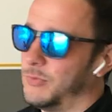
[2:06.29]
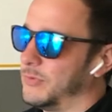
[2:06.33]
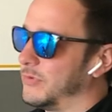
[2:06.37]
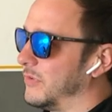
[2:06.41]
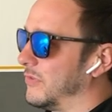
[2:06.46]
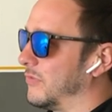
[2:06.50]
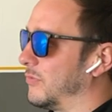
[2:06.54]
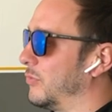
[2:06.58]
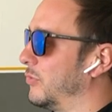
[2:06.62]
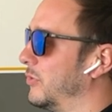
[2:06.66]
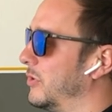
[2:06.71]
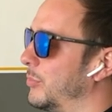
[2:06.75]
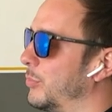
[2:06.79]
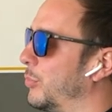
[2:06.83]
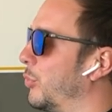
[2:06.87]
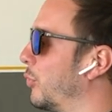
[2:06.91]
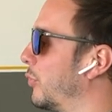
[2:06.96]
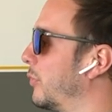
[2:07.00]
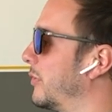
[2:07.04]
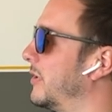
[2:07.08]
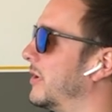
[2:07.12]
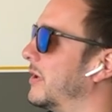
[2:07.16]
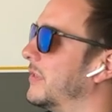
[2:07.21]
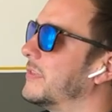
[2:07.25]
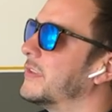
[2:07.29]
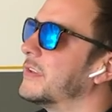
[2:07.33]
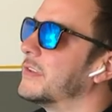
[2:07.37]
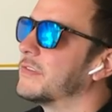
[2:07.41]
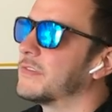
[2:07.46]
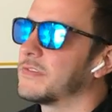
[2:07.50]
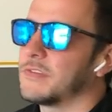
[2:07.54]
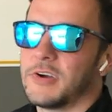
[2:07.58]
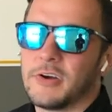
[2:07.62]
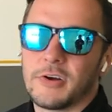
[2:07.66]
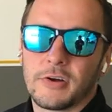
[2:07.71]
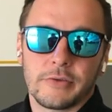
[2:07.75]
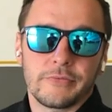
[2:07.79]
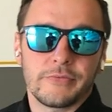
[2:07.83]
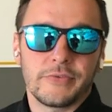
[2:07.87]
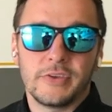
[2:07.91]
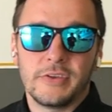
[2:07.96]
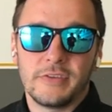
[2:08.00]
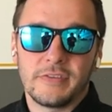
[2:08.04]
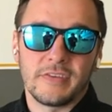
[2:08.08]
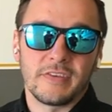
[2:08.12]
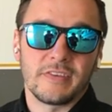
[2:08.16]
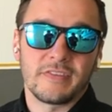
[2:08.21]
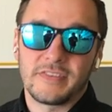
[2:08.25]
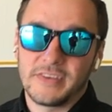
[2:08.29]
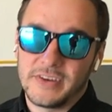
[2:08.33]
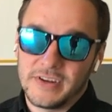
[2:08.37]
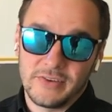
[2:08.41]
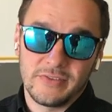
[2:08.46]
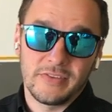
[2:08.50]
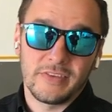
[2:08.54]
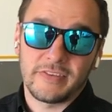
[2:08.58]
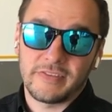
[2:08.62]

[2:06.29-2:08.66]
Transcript: which is really important on these RVs that sit out in